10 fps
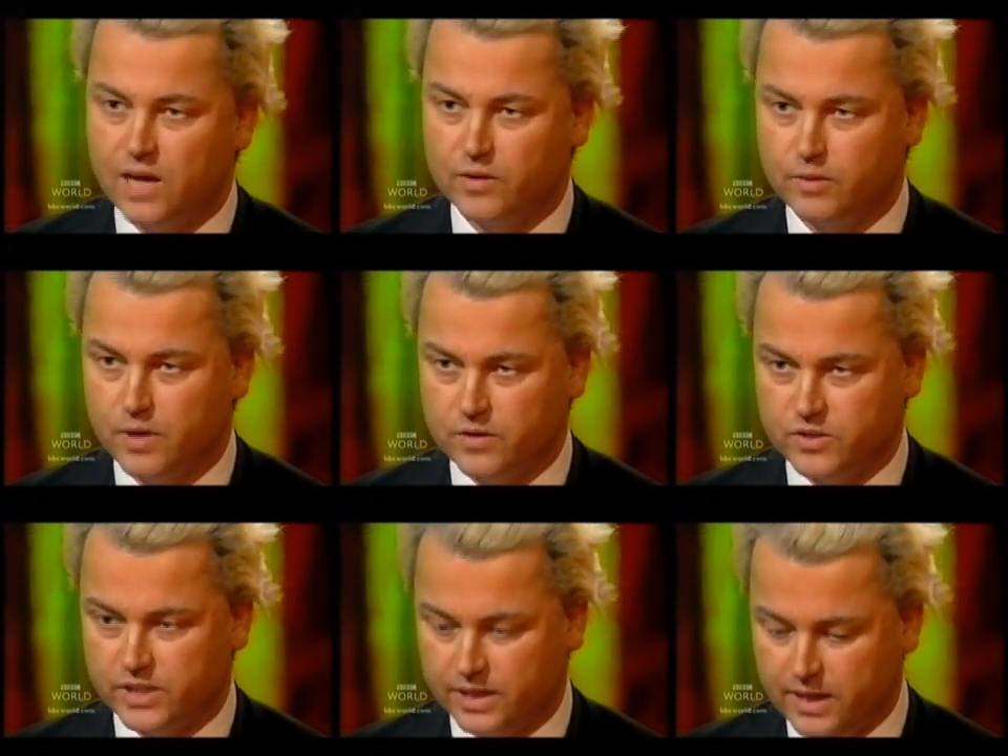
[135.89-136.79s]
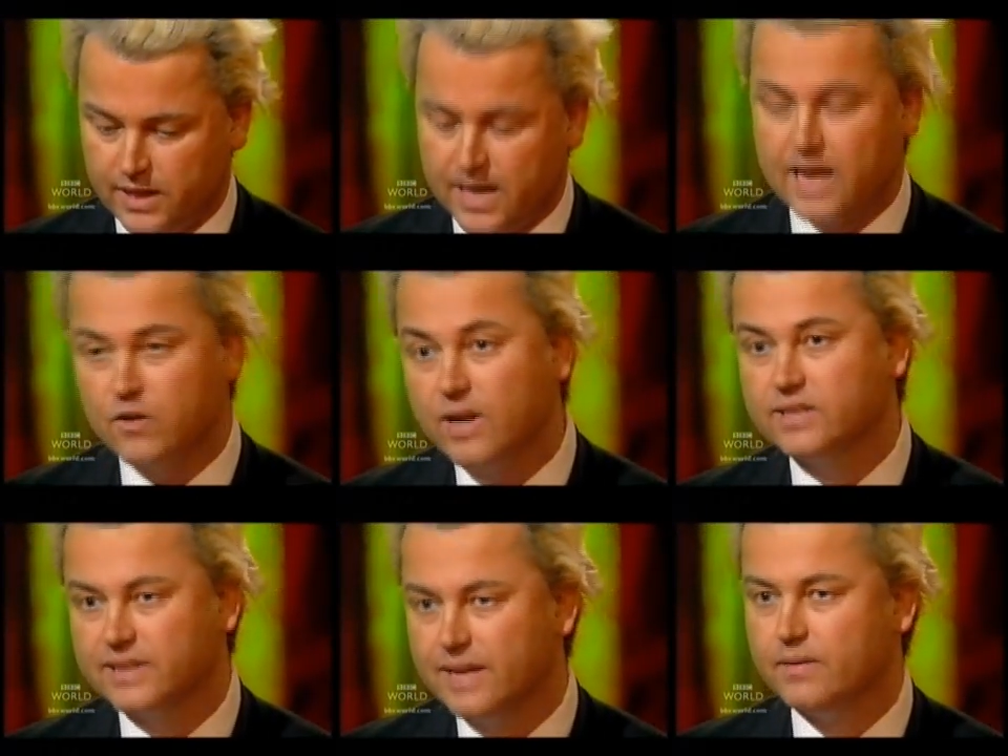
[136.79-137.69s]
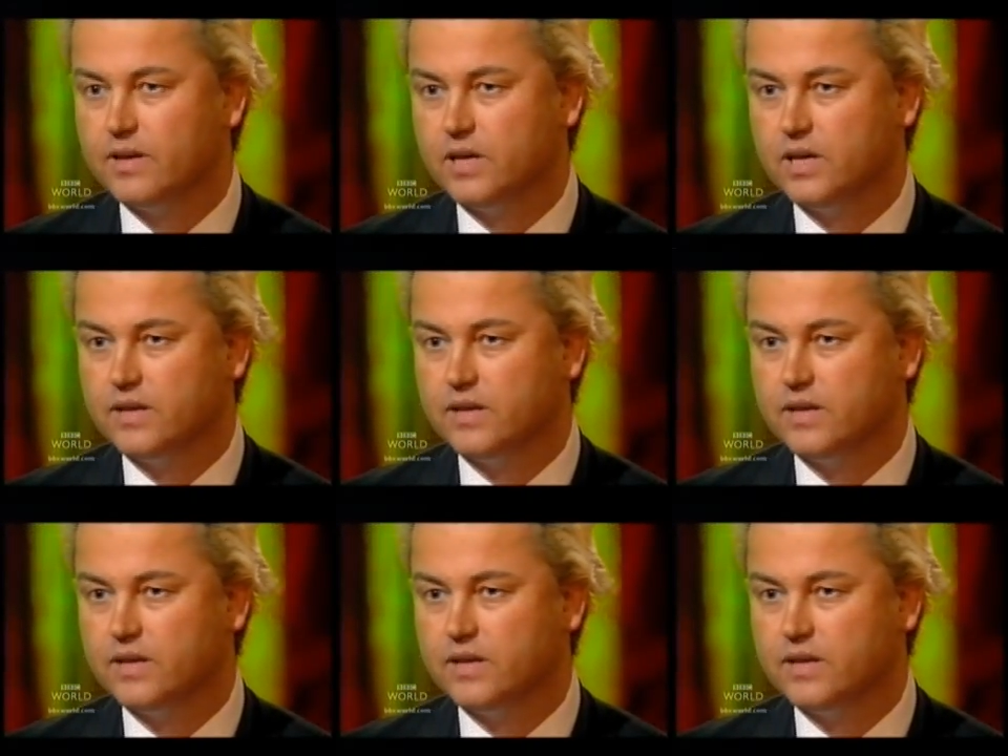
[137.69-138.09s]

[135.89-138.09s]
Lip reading: our democracy and granting them